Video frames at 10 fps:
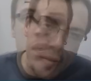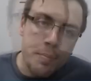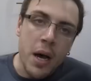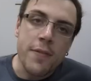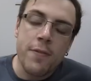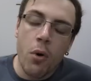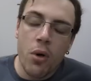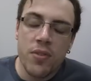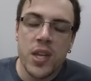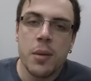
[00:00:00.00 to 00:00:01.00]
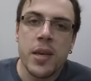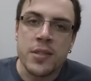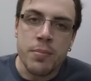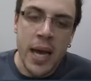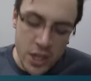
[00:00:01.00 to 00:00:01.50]
My 4th tip
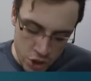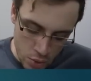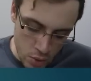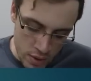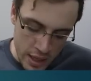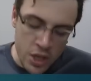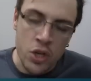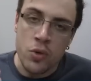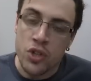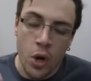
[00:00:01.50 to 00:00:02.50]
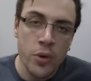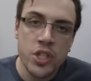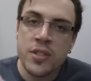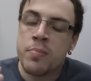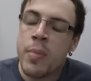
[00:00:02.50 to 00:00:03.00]
is make sure that you don't
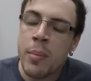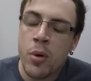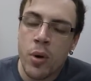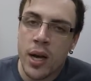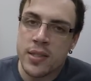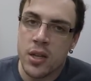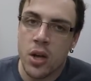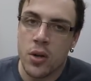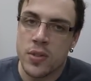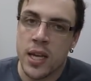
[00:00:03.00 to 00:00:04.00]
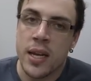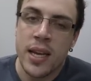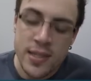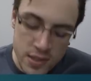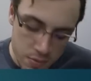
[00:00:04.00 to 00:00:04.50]
just memorize the content,
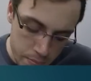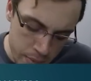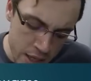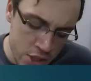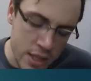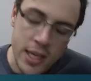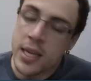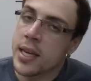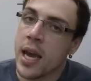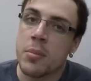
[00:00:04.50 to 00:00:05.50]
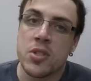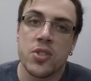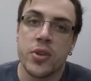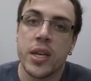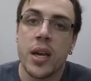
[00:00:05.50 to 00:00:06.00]
especially in
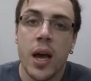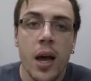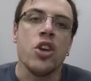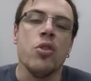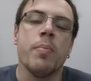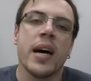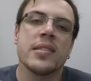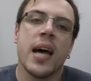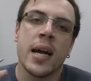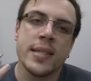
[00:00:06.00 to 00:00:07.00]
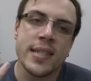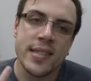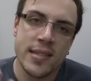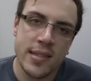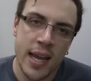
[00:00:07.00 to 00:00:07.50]
chemistry. You must
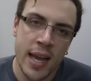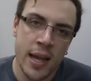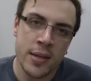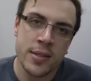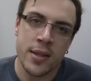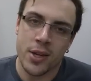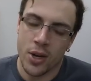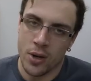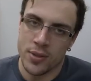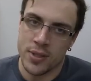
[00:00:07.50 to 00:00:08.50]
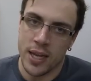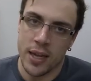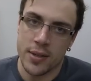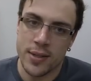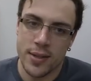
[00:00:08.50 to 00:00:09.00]
understand the
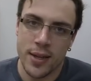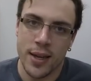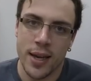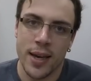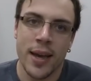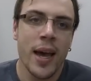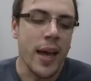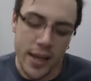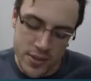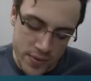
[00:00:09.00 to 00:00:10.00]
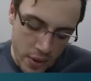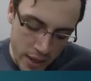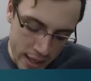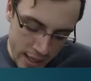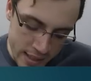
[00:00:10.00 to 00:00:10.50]
content, okay? It is
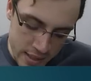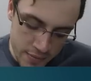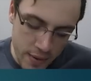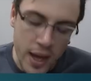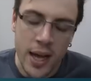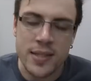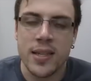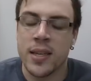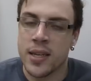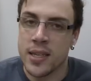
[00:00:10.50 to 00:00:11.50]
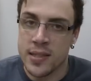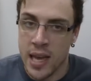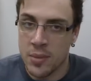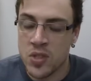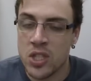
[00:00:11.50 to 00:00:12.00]
very easy for us in an
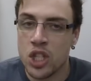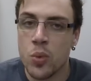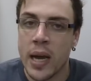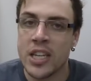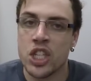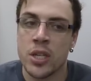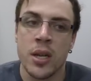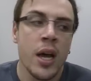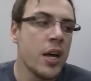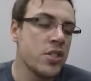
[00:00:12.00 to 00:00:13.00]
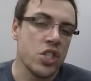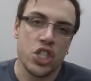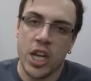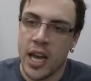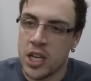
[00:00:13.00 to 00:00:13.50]
exam situation to
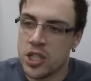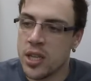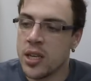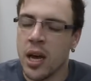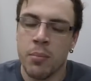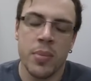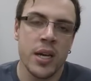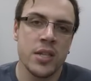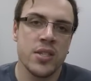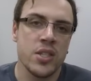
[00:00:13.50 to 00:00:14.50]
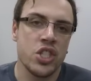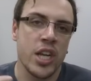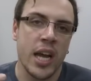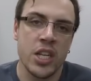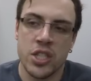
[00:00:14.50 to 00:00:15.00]
change the number, to
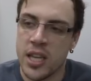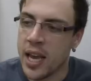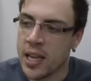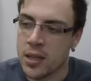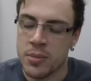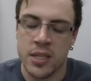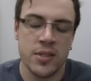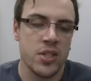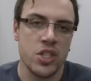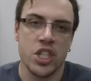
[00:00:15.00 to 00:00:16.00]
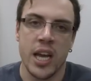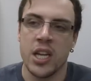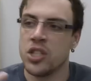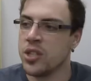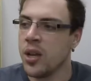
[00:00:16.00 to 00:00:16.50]
change element, to
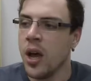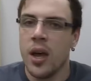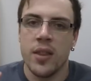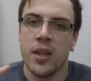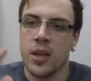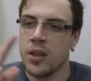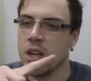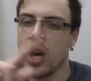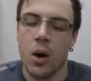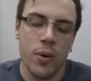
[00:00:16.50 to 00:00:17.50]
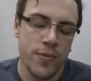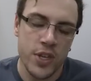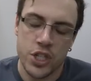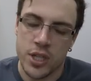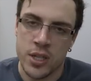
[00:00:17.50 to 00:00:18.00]
change the
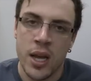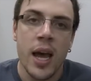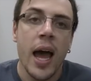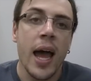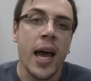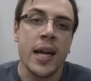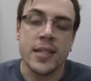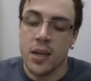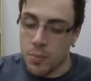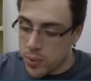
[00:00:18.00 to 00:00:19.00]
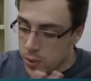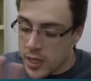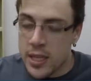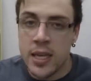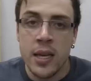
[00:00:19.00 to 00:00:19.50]
coefficient, and
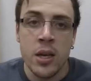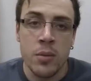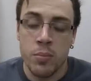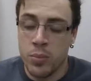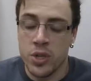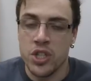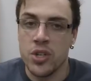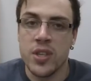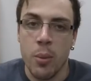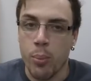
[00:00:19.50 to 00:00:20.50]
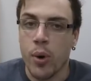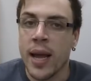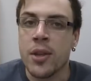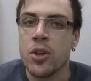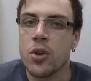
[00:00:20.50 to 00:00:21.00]
completely produce a
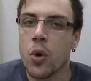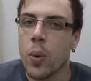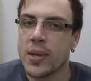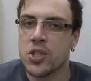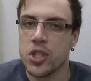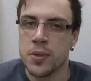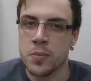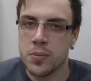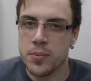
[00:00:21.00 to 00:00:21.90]
brand new question.